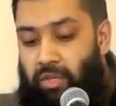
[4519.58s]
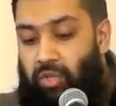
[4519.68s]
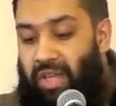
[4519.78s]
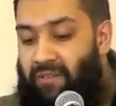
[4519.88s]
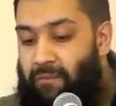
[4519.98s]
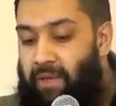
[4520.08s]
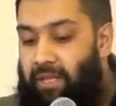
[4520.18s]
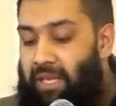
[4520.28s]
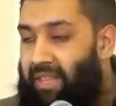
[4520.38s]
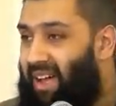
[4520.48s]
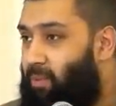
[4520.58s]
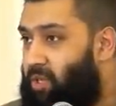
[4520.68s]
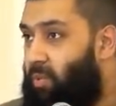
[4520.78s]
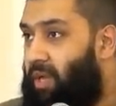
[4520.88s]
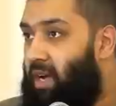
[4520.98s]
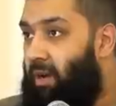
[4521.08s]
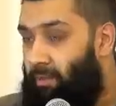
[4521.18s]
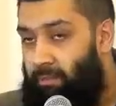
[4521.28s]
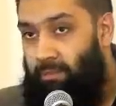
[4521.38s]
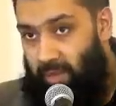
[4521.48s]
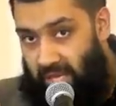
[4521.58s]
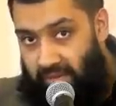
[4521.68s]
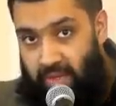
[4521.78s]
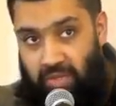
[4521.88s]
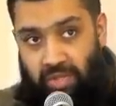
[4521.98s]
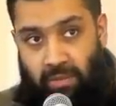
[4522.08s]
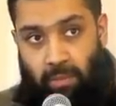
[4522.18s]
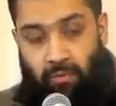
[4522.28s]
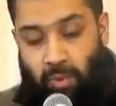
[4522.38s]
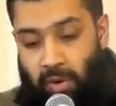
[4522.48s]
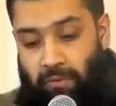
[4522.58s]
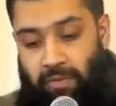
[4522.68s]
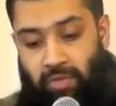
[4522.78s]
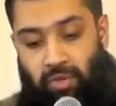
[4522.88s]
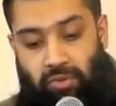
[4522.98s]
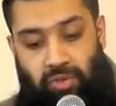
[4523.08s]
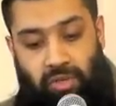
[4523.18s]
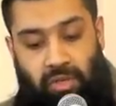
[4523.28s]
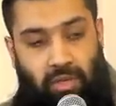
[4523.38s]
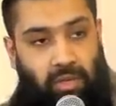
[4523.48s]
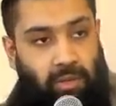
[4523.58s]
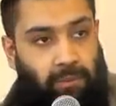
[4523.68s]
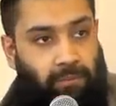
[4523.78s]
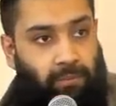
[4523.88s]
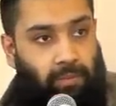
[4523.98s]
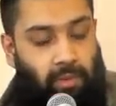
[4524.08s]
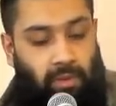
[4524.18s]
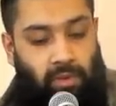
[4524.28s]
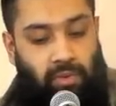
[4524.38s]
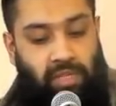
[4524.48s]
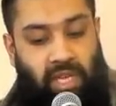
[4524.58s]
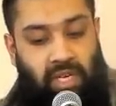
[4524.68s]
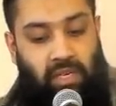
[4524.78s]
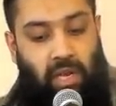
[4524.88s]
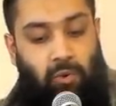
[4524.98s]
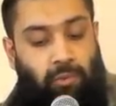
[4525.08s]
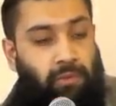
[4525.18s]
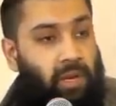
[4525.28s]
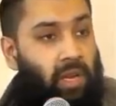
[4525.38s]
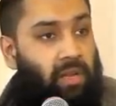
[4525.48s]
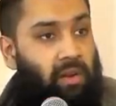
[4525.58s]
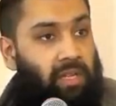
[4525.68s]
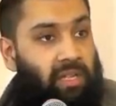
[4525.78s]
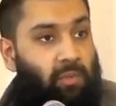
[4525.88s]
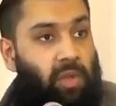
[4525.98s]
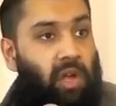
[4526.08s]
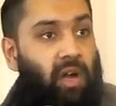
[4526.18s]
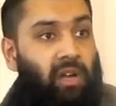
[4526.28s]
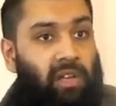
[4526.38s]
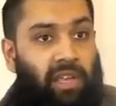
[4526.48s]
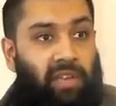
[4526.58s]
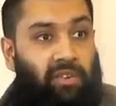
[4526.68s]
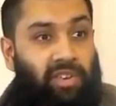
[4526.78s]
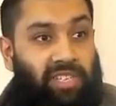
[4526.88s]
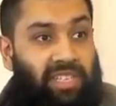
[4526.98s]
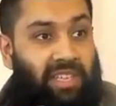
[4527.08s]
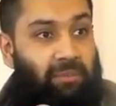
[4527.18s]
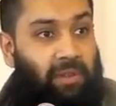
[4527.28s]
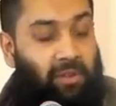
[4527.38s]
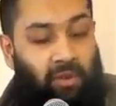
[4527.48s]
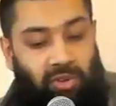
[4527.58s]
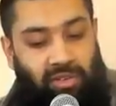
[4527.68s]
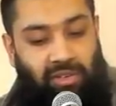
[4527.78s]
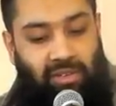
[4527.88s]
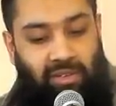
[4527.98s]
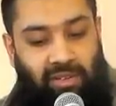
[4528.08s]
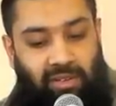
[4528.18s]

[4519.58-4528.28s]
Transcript: do they think that that which we are giving to them of wealth and children, That we are increasing them in good